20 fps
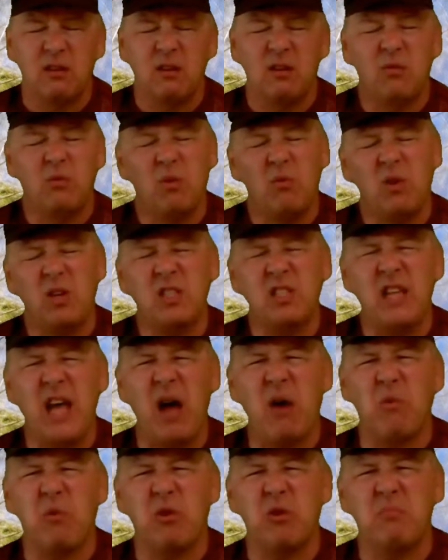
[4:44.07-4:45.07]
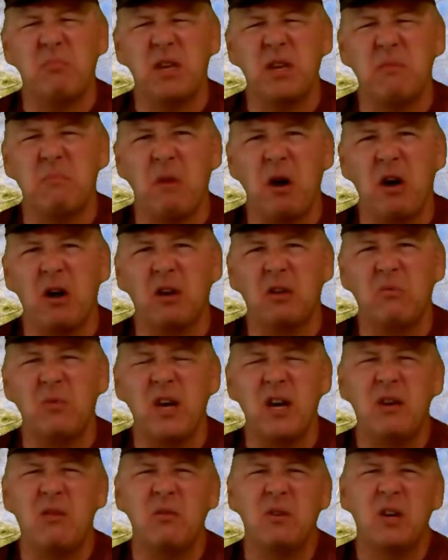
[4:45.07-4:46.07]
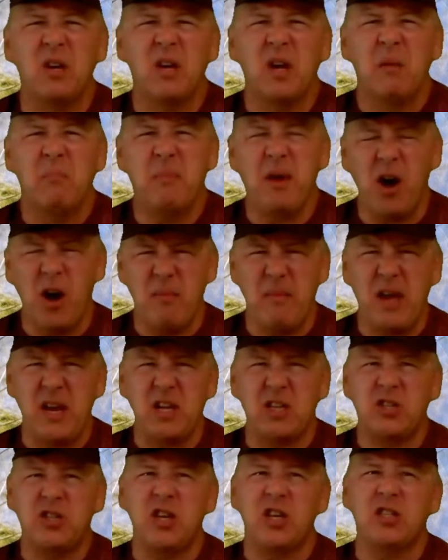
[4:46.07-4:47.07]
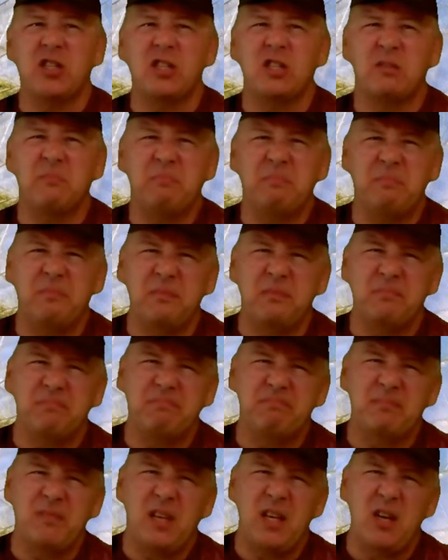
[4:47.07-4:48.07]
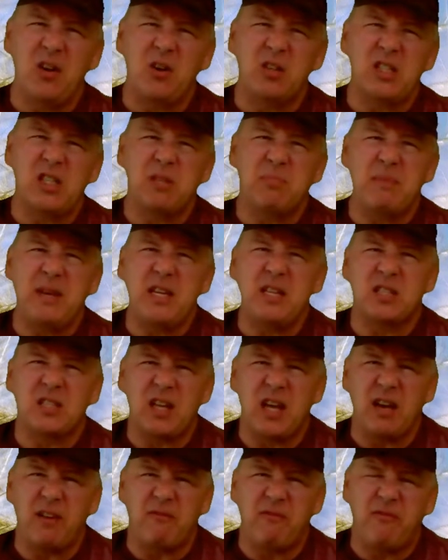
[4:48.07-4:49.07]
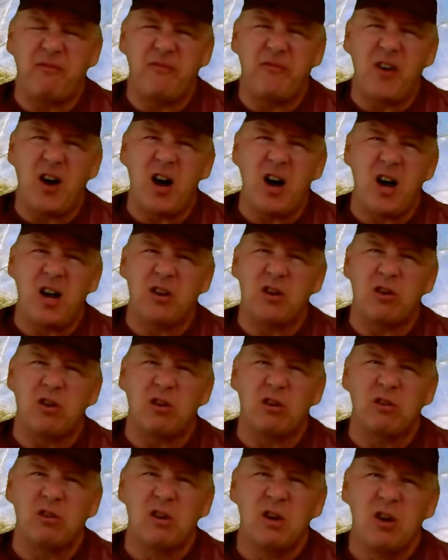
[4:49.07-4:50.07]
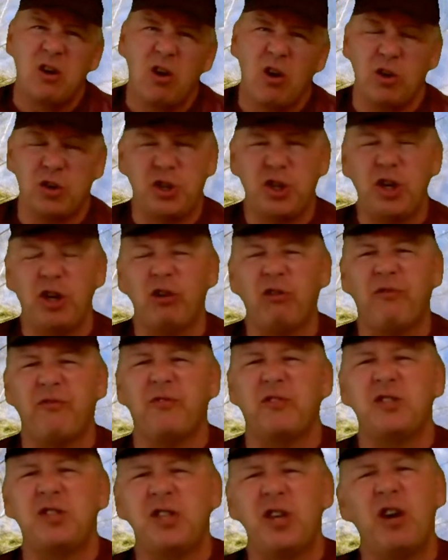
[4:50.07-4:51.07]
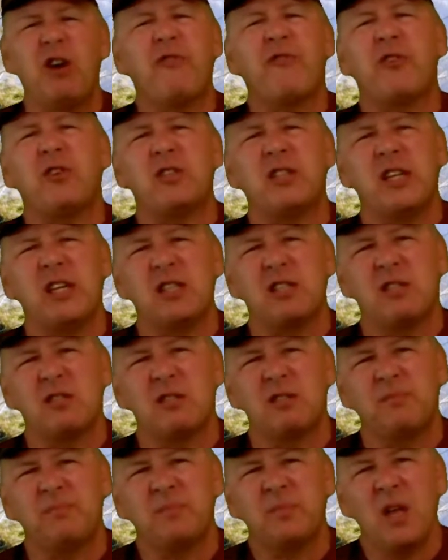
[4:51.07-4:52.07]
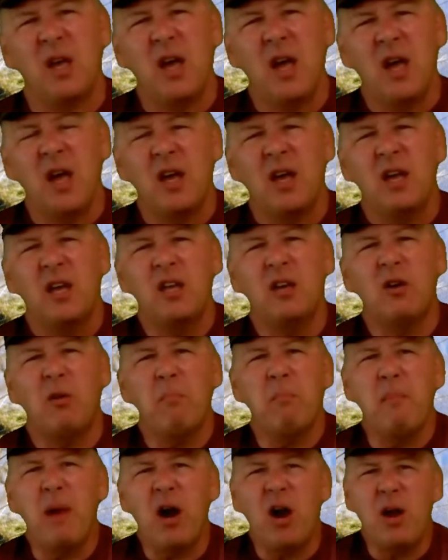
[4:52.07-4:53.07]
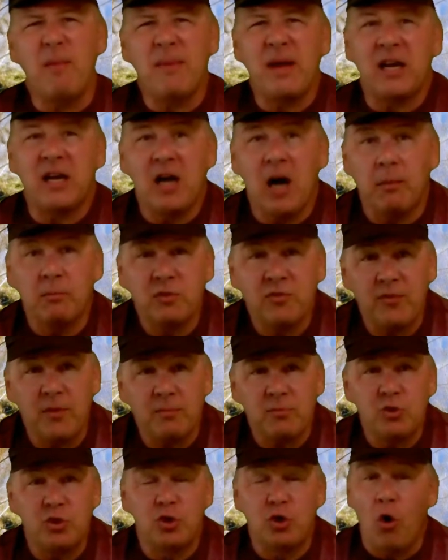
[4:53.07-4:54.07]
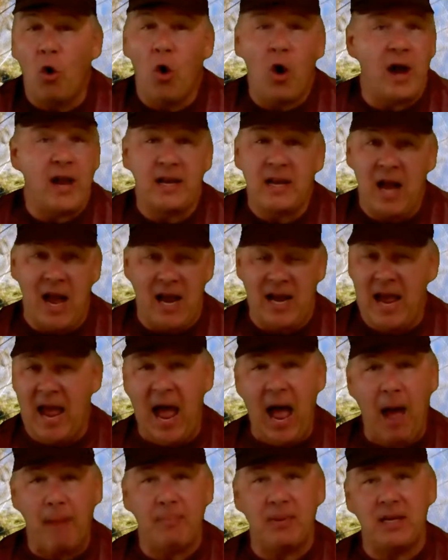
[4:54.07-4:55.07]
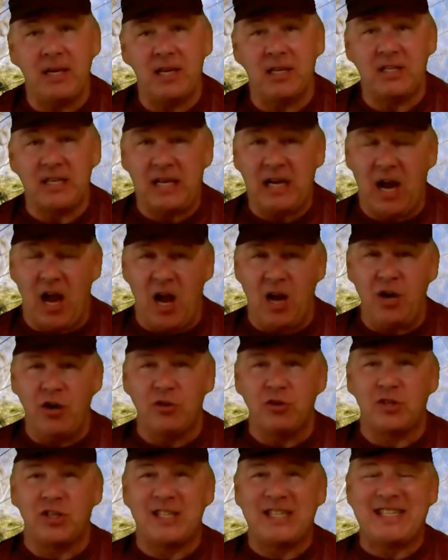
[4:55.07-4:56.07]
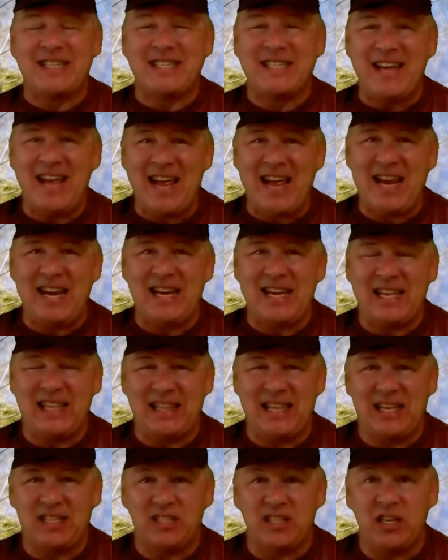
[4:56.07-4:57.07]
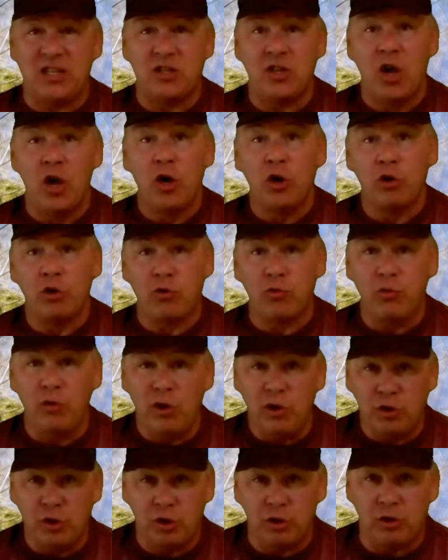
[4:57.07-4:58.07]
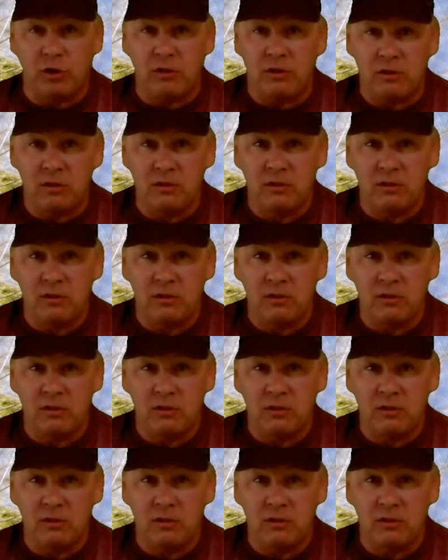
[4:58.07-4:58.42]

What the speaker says: Well, what's that word mean, Mark? Well, merriment is just, you know, it just means like fun or cheerfulness. You know, merriment comes from joy, not happiness, and understanding this is crucial